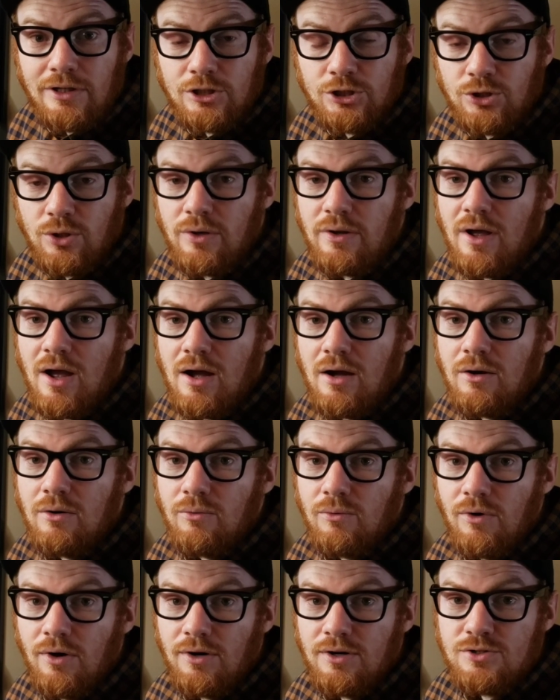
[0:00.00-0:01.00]
to show you how it
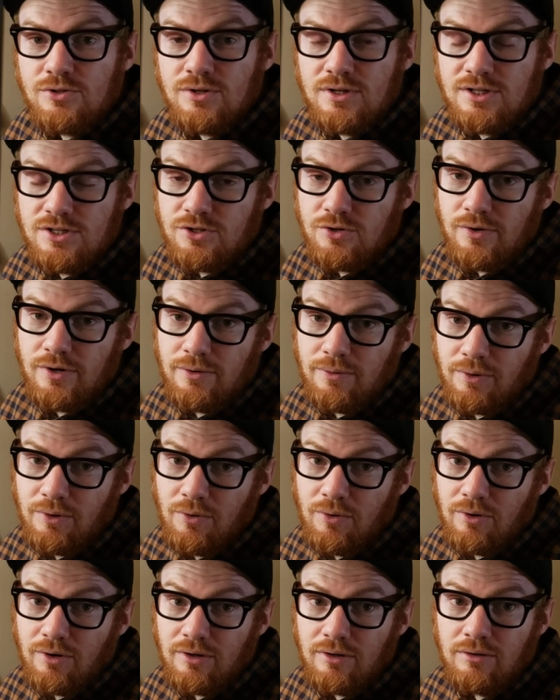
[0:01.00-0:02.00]
works in screen
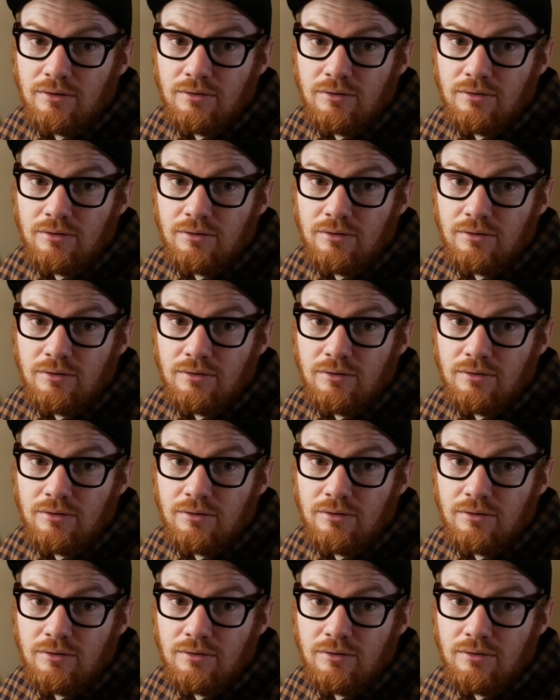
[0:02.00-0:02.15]
recording.